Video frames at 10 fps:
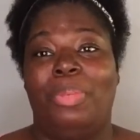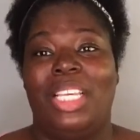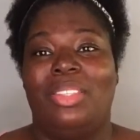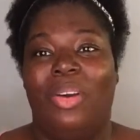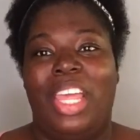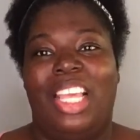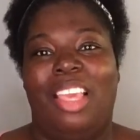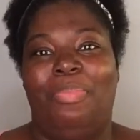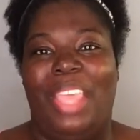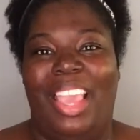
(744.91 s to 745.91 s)
please go ahead and
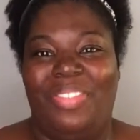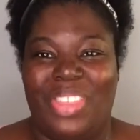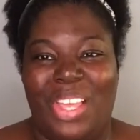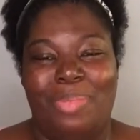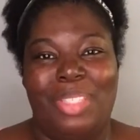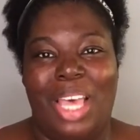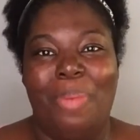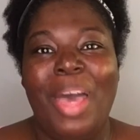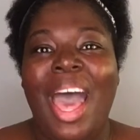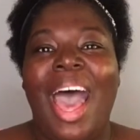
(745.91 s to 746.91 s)
give me a thumbs up.